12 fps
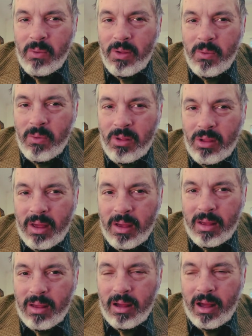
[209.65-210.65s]
It was
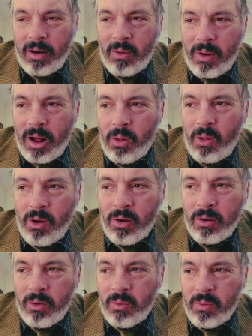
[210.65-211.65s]
like, I don't know how long
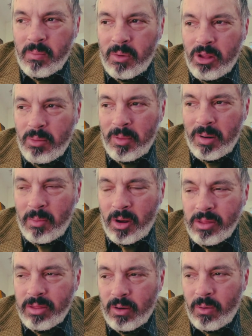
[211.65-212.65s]
ago, it must have been a
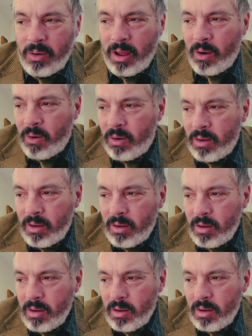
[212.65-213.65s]
month ago now,
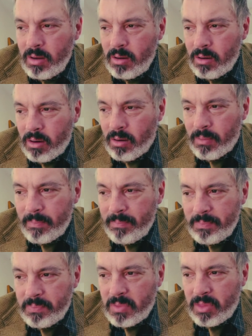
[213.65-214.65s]
or
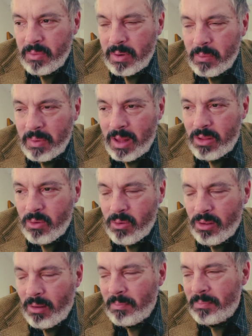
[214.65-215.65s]
3 weeks or
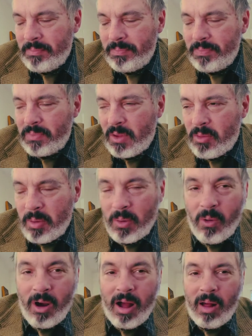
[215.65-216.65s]
something. It's been a
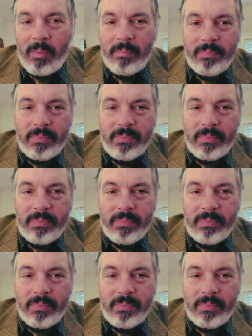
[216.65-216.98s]
while.